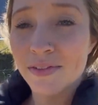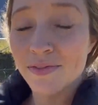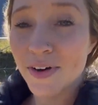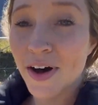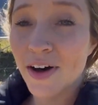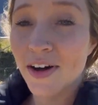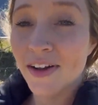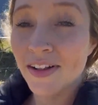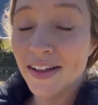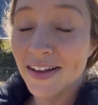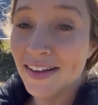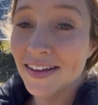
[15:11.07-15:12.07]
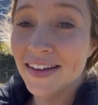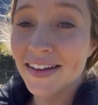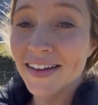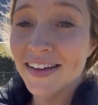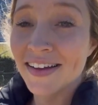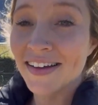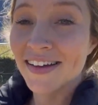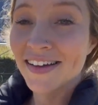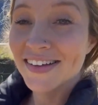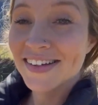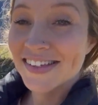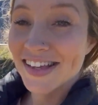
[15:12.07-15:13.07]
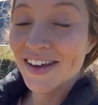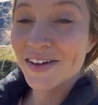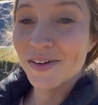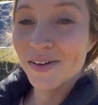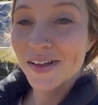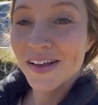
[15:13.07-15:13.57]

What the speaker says: fall sale